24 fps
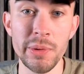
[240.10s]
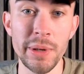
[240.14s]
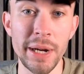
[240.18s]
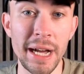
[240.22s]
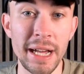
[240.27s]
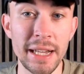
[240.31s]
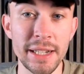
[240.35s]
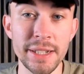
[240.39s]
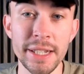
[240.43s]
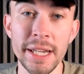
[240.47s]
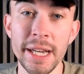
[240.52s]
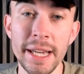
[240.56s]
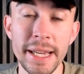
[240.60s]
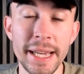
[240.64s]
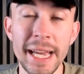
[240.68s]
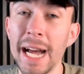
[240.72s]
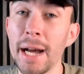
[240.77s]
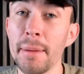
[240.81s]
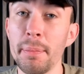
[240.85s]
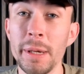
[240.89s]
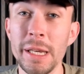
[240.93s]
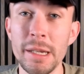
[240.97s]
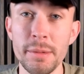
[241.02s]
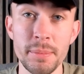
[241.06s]
and
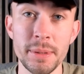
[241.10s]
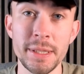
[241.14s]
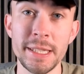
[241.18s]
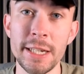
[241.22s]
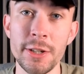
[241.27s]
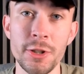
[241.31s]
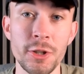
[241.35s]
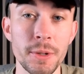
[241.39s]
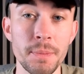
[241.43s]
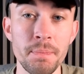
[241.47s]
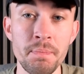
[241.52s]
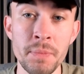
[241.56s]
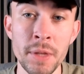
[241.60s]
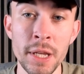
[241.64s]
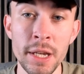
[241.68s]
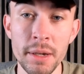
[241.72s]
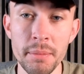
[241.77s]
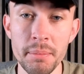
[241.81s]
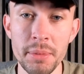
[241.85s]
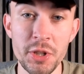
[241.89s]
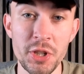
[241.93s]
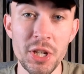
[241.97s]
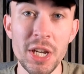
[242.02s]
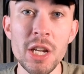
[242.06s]
happy in possession,
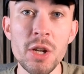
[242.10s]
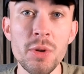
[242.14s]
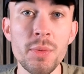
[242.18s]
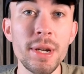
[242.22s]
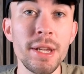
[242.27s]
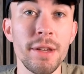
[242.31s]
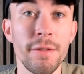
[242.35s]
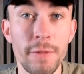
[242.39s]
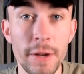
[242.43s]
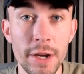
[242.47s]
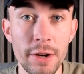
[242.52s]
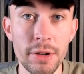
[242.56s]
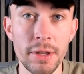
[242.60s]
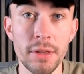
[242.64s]
but genuinely very